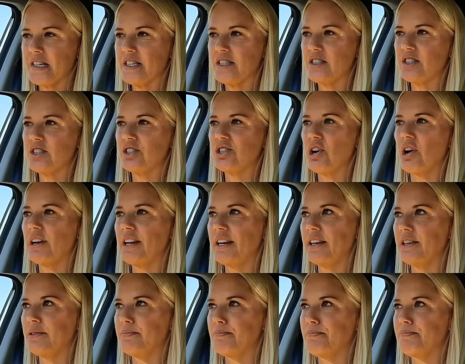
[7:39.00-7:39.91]

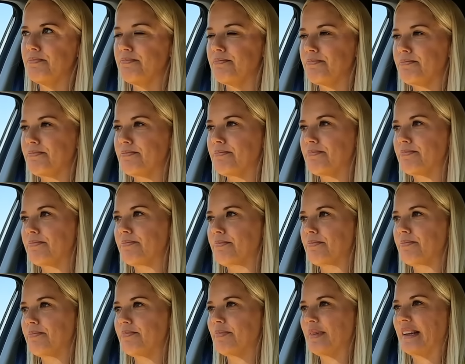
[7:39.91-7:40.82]
solid
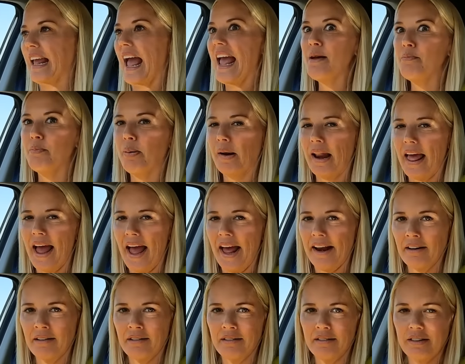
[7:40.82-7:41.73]
game
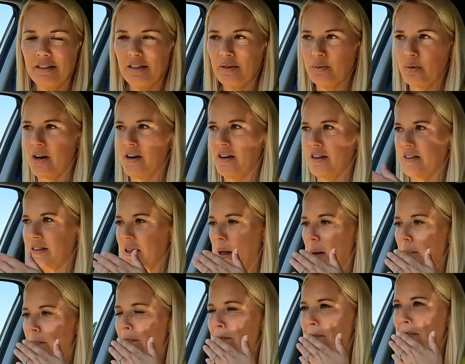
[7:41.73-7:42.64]
plan, is what it
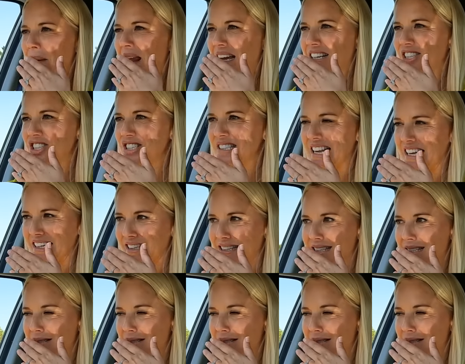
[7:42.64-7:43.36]
is. I just like